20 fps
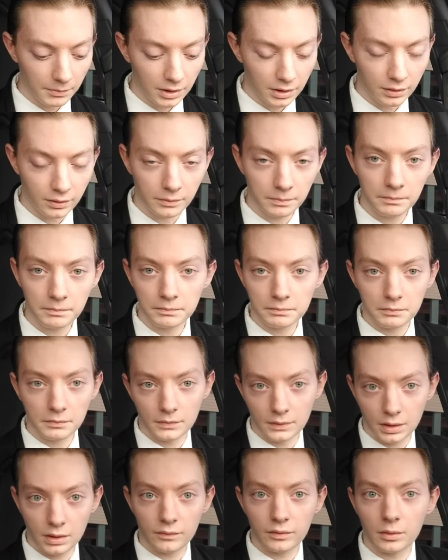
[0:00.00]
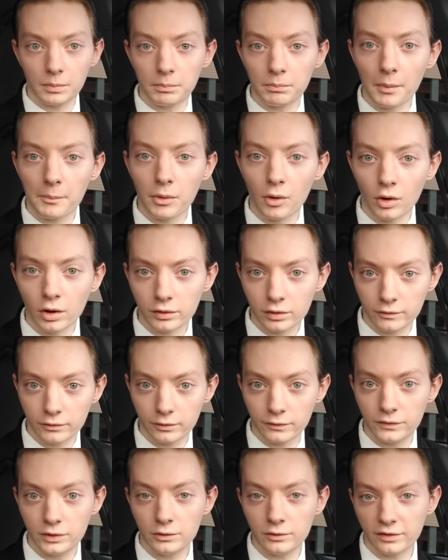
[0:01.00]
gonna give a pause for a
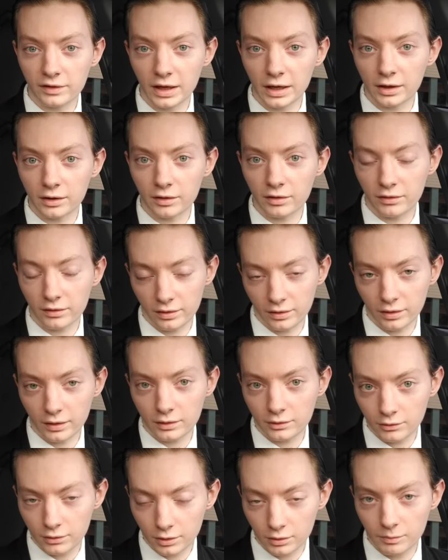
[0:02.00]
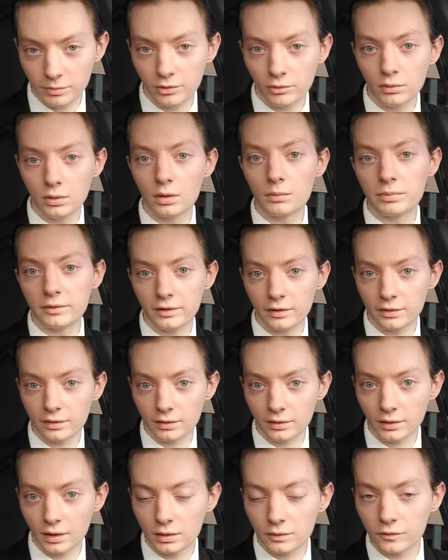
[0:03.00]
few seconds just so that you could absorb
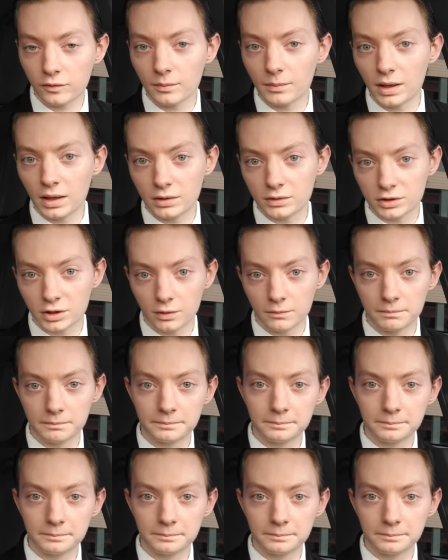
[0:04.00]
this information.